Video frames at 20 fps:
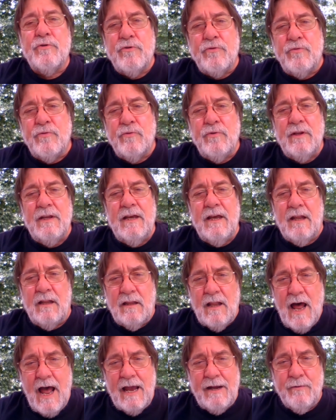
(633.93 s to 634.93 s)
truly
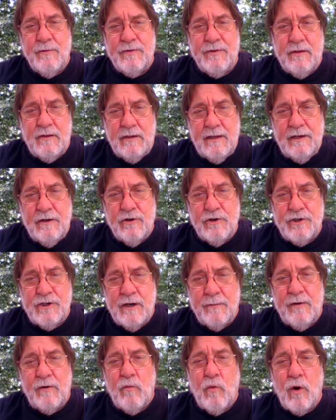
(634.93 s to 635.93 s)
aligned with the
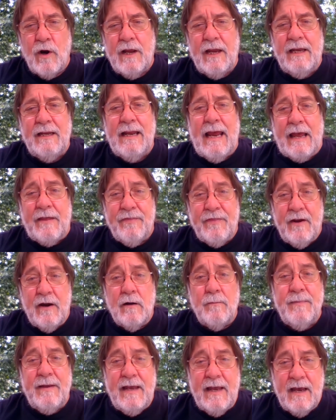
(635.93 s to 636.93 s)
leadership and working at
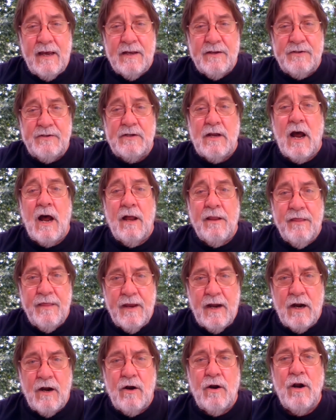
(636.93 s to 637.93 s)
their behest on
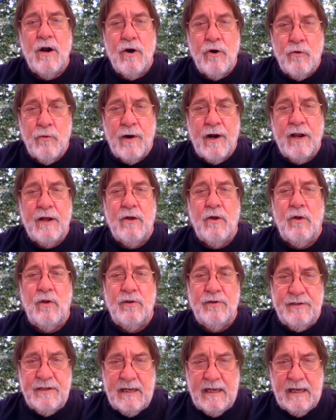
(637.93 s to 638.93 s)
their
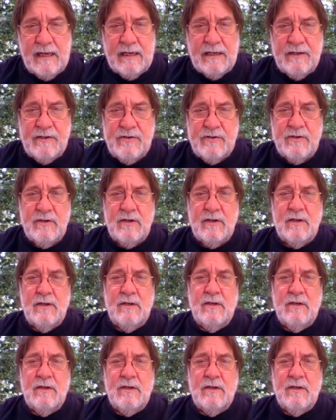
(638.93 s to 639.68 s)
critical needs,